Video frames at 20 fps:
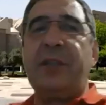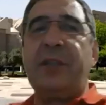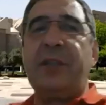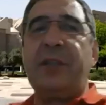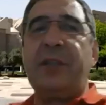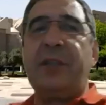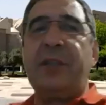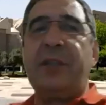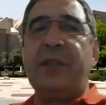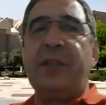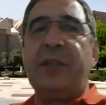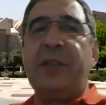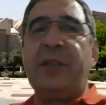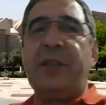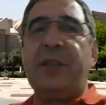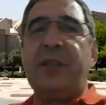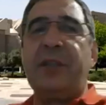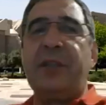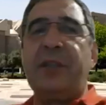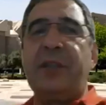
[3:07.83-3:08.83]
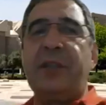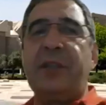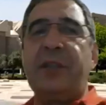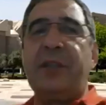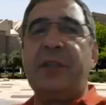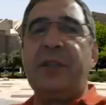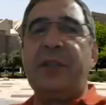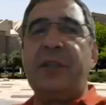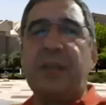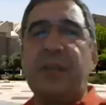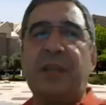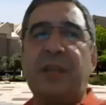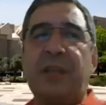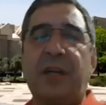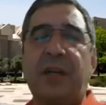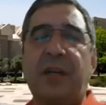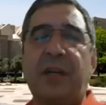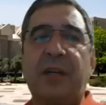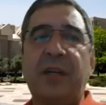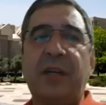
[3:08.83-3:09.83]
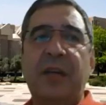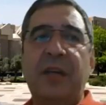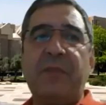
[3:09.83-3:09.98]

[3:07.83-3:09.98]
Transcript: a lot of proteins that are